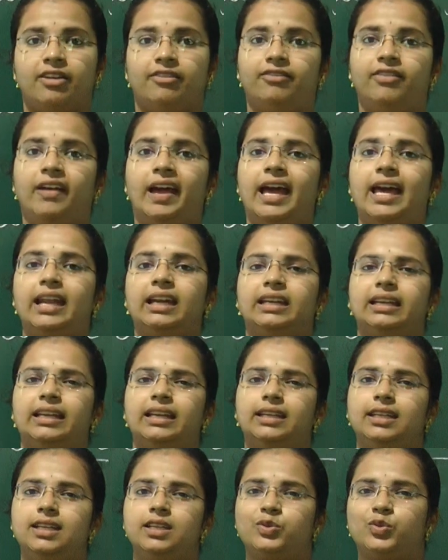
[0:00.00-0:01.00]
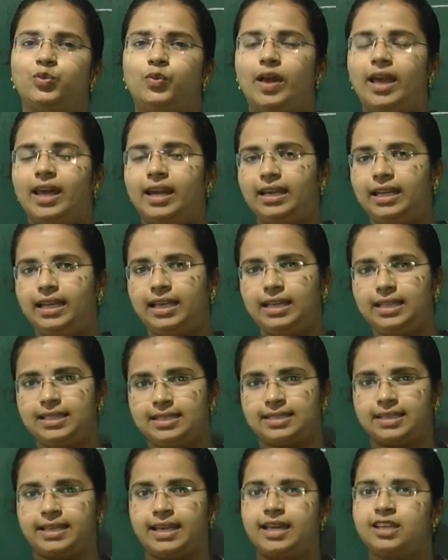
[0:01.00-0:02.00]
where it is
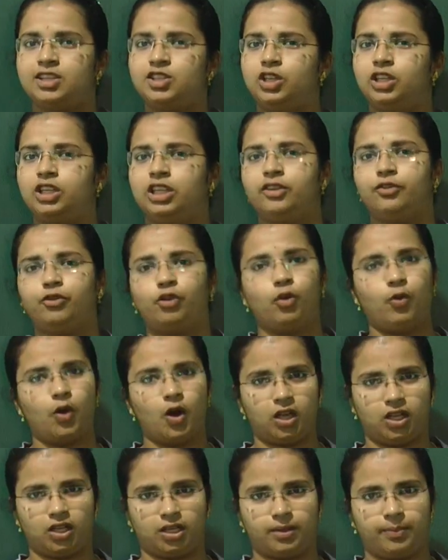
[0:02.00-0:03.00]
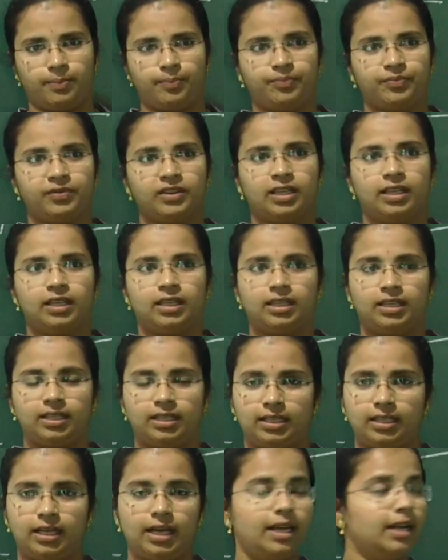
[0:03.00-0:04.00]
very scarcity for water.
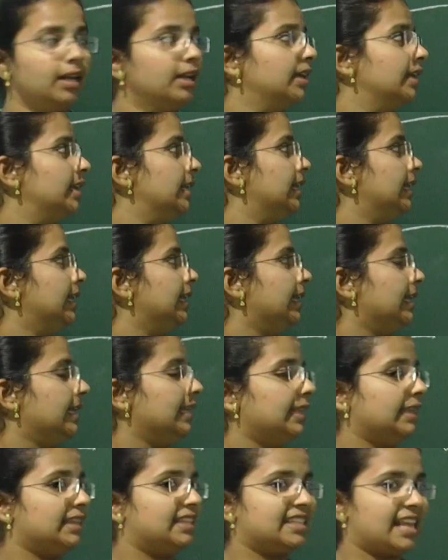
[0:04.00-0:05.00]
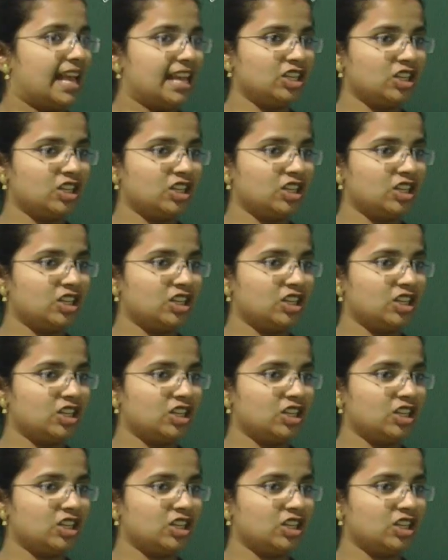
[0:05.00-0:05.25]
Here, in such